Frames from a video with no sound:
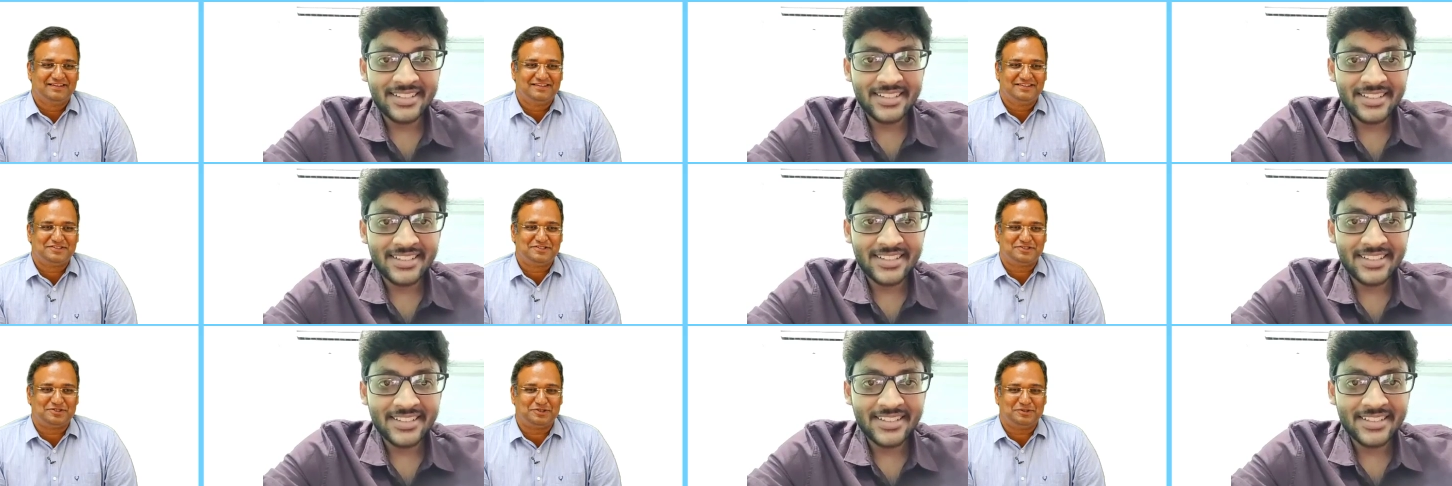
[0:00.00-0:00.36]

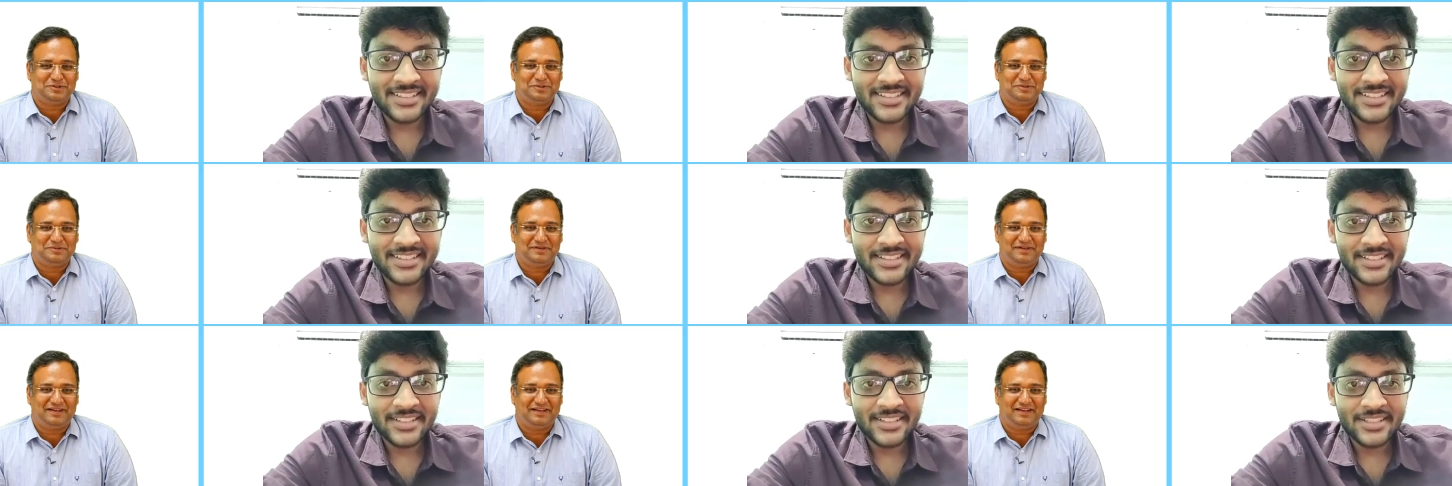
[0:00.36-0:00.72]

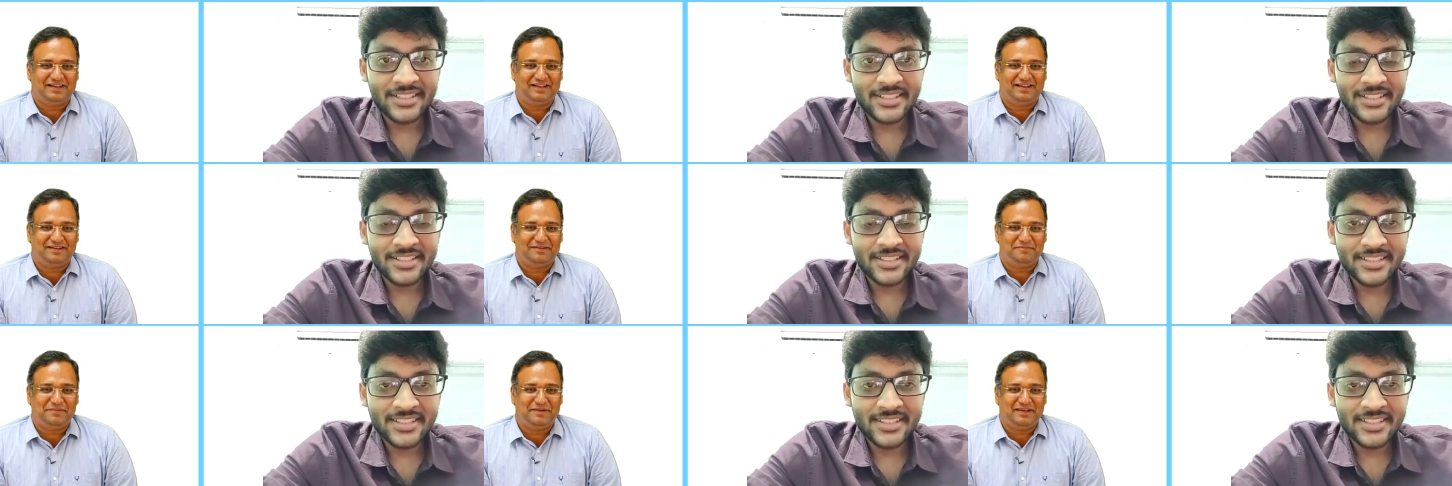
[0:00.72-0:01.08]
Speaker 1: So
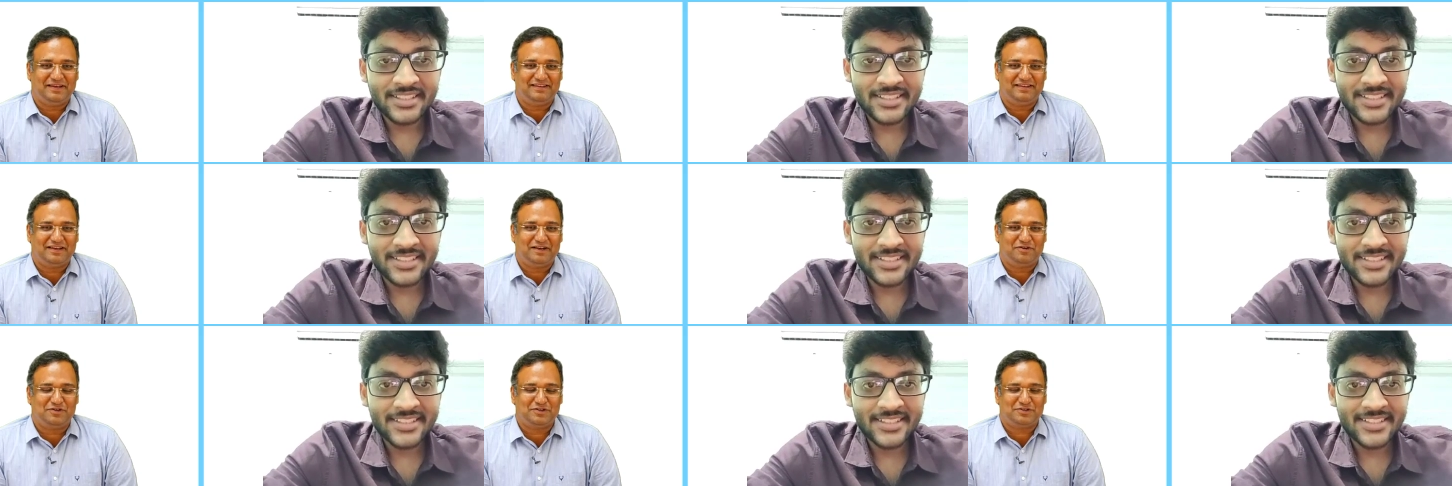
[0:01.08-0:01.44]
uh, I
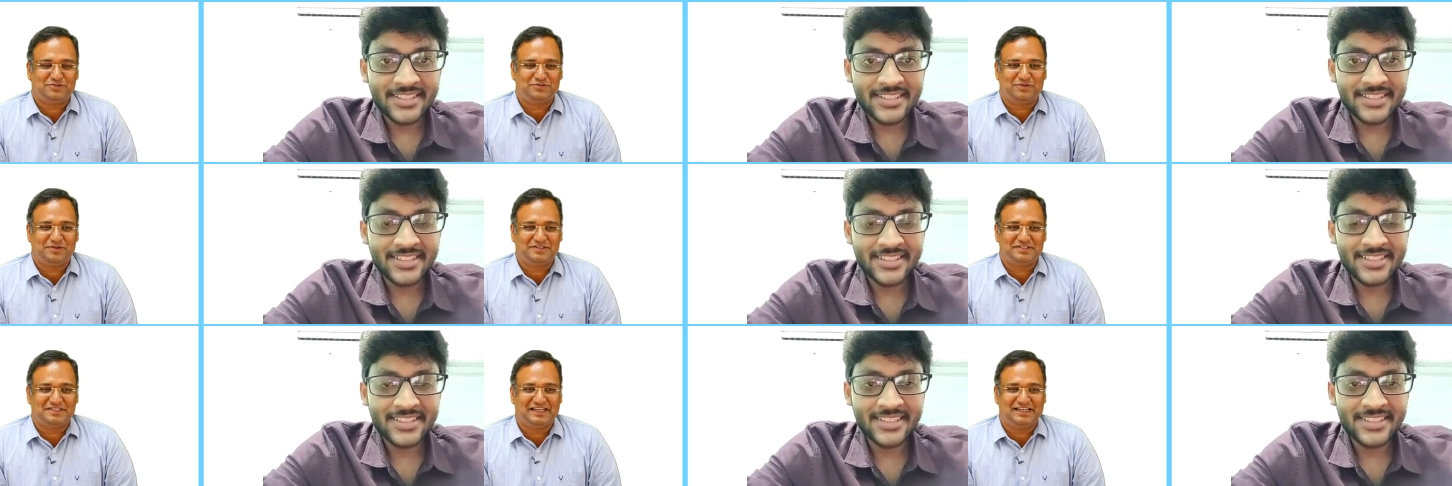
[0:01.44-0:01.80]
mean that was
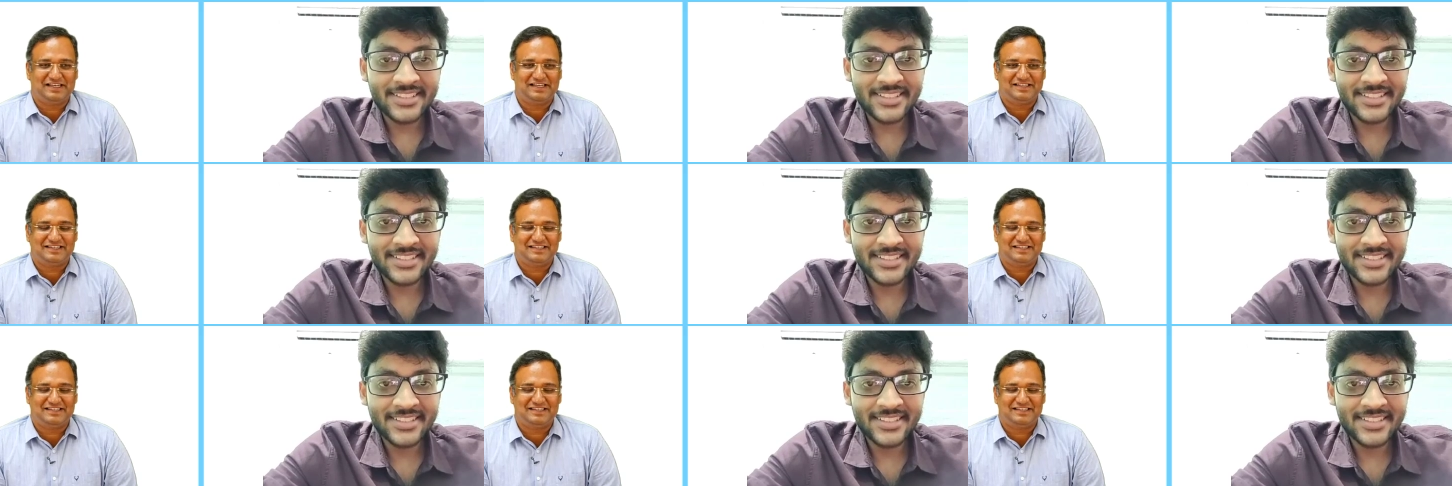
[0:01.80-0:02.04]
for general